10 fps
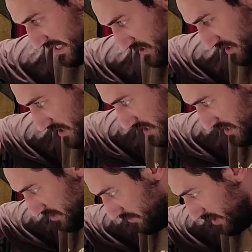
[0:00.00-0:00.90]
actually a
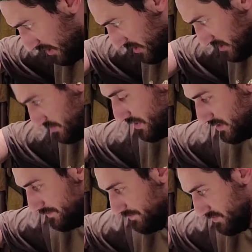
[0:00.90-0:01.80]
Honda Ruckus,
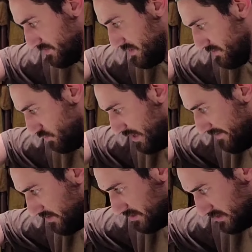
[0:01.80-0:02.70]
but
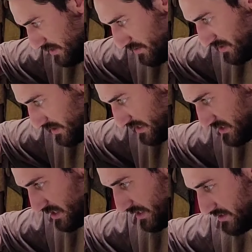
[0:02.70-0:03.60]
whatever. So it
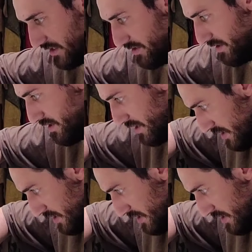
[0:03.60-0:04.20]
gets tucked under.